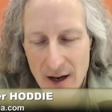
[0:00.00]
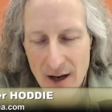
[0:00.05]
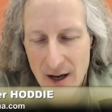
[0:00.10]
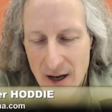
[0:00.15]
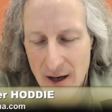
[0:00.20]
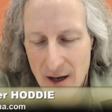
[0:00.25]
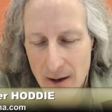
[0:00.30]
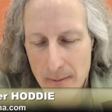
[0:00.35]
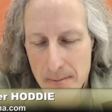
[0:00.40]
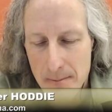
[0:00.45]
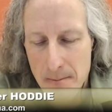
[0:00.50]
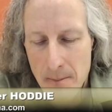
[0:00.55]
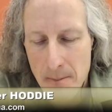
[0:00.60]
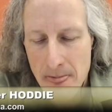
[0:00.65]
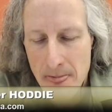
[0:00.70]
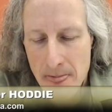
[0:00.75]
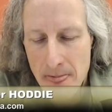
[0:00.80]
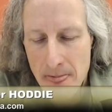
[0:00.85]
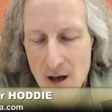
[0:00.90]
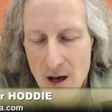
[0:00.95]
Um,
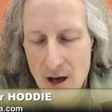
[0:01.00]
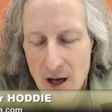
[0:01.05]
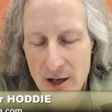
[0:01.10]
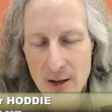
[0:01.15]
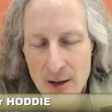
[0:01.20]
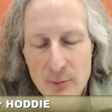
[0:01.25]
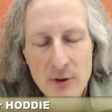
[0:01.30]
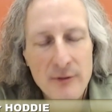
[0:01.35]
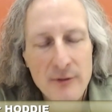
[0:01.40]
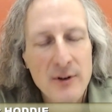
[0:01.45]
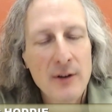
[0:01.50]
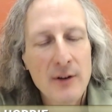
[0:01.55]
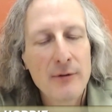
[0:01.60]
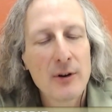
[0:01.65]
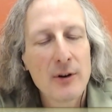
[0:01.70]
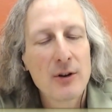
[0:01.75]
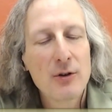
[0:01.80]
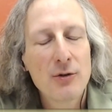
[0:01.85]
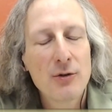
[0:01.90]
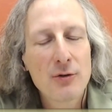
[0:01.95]
a number of
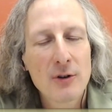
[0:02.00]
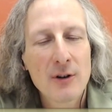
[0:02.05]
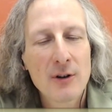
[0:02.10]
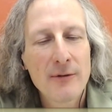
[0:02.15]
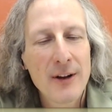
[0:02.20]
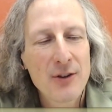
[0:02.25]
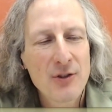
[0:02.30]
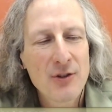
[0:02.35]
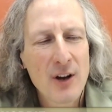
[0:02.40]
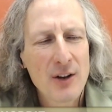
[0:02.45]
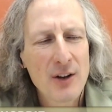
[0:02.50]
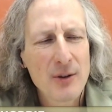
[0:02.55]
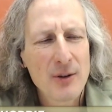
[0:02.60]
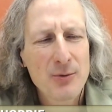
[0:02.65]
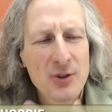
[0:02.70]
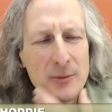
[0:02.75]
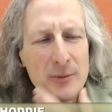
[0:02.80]
different user interface concepts.